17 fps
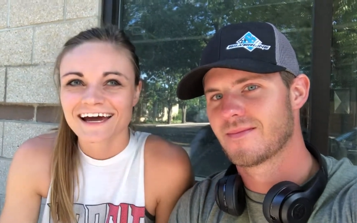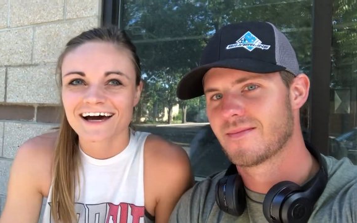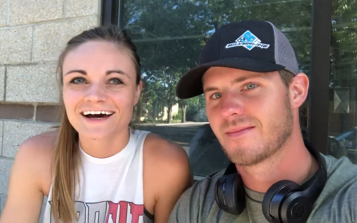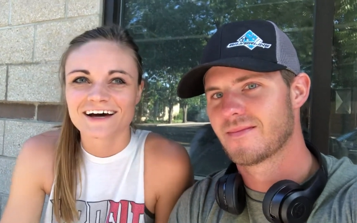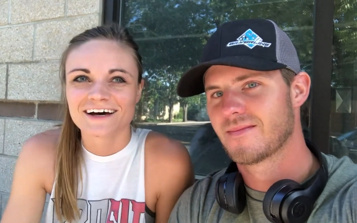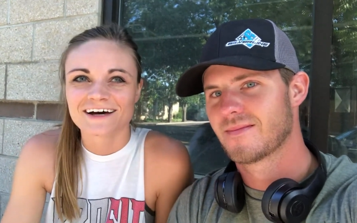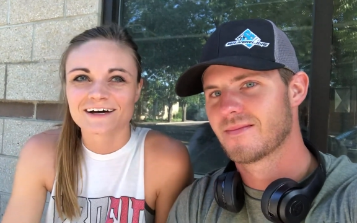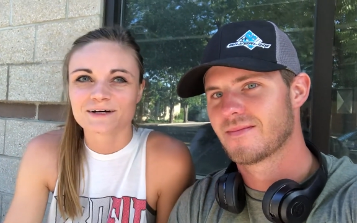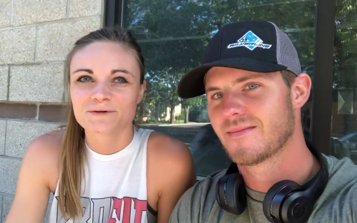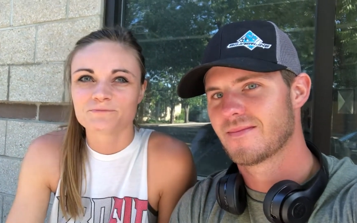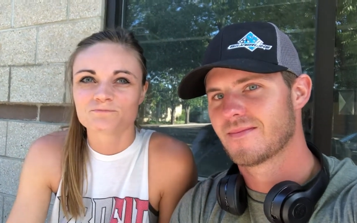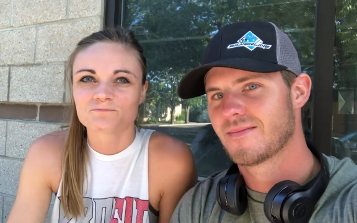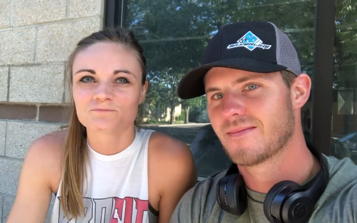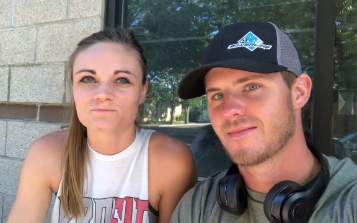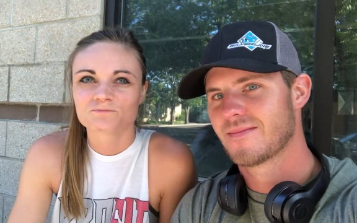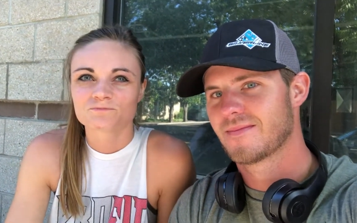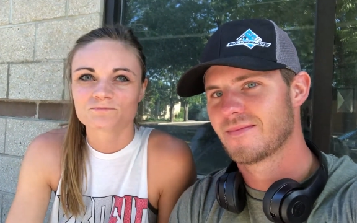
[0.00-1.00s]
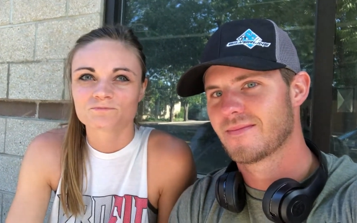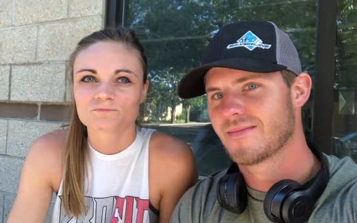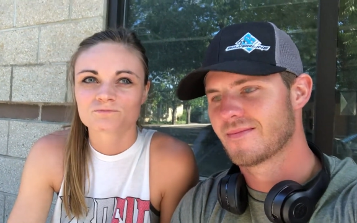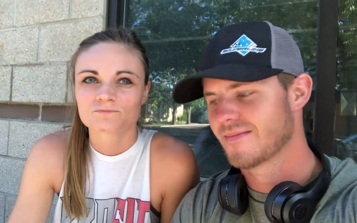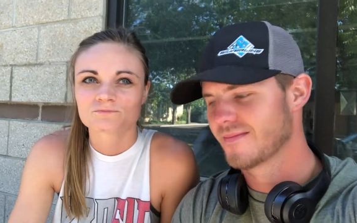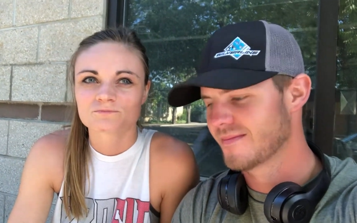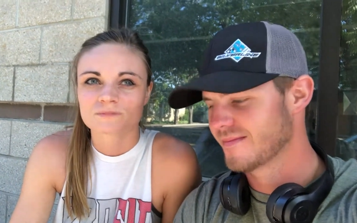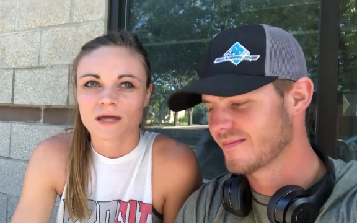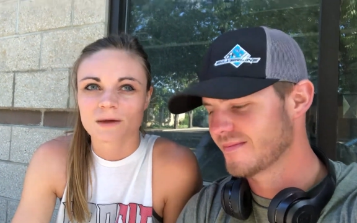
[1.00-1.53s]
Speaker 1: um,
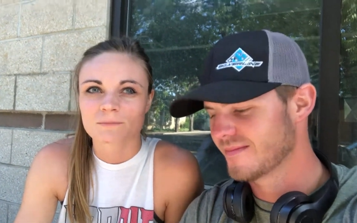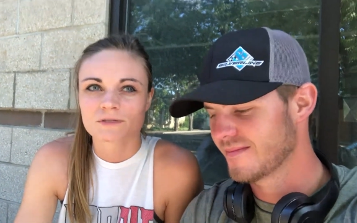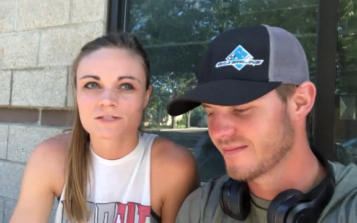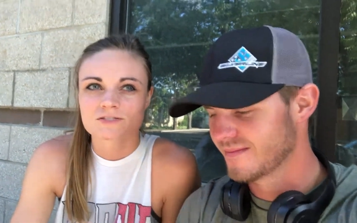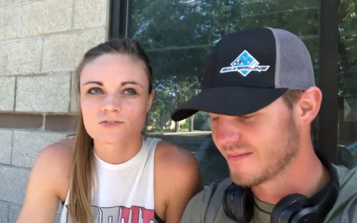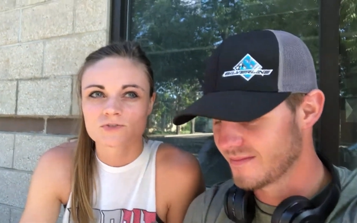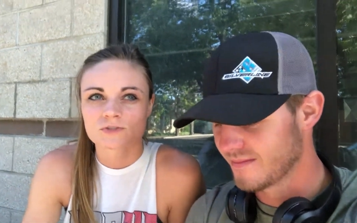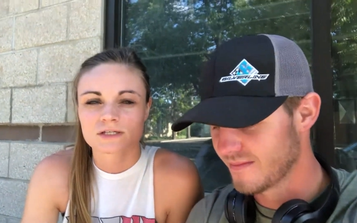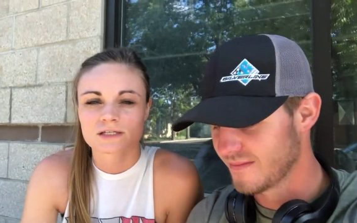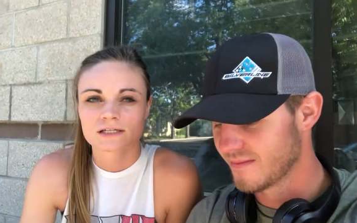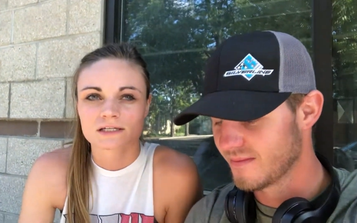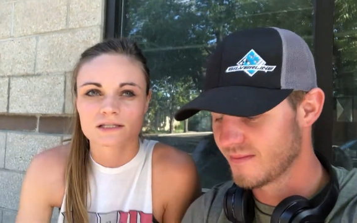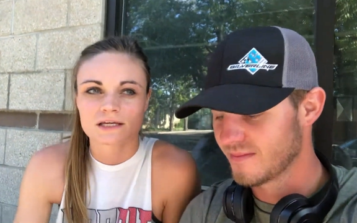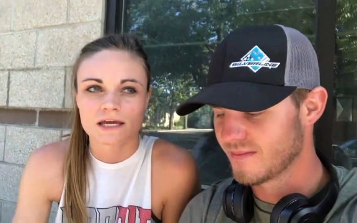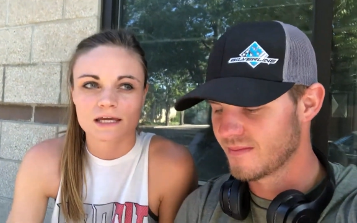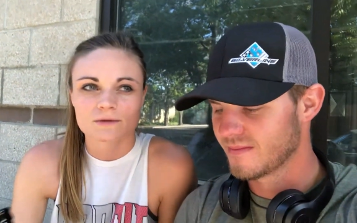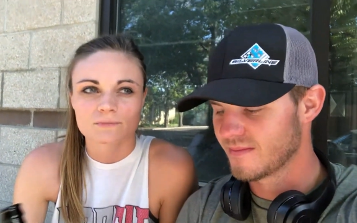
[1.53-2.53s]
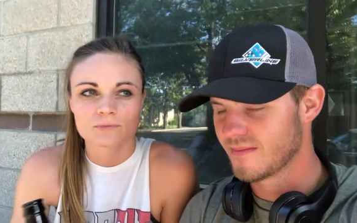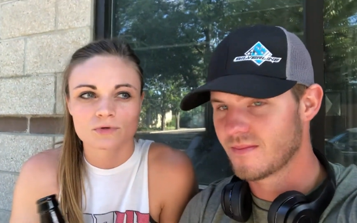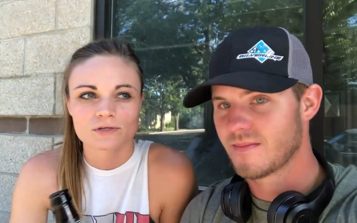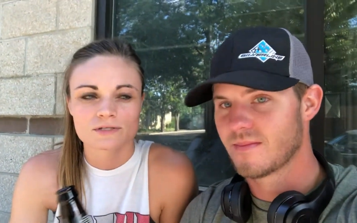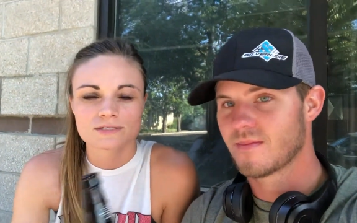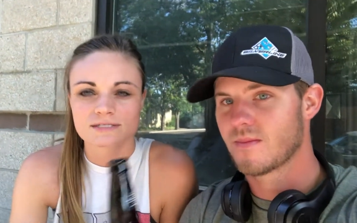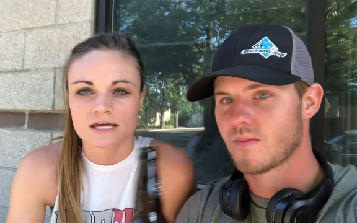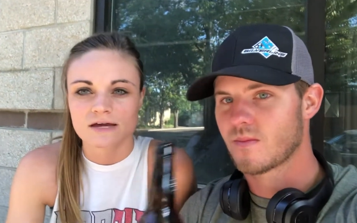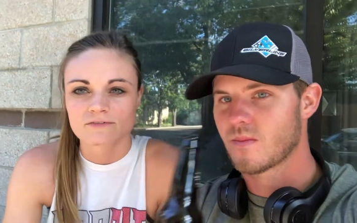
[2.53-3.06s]
I'm gonna do like an
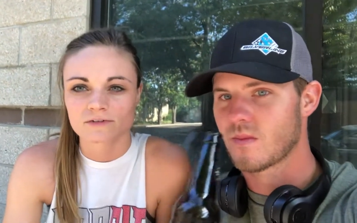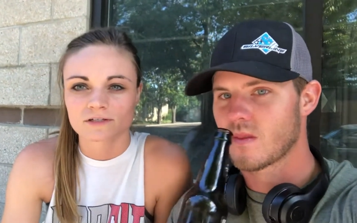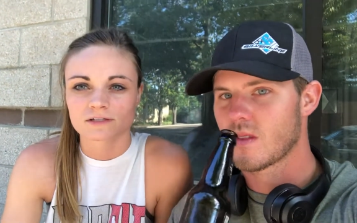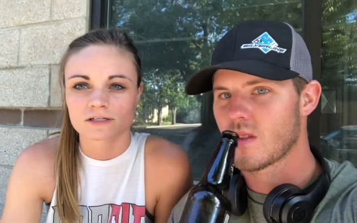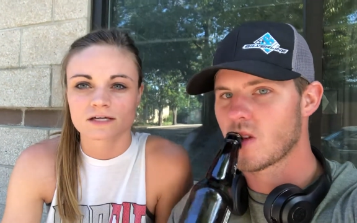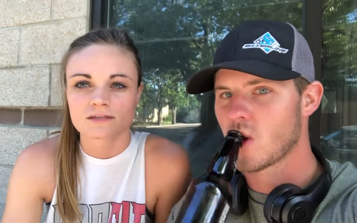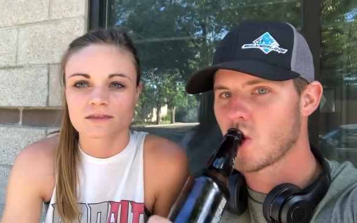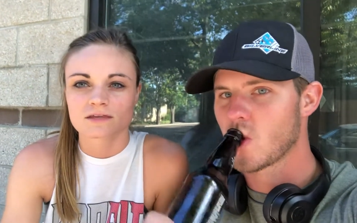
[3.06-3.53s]
8.7, I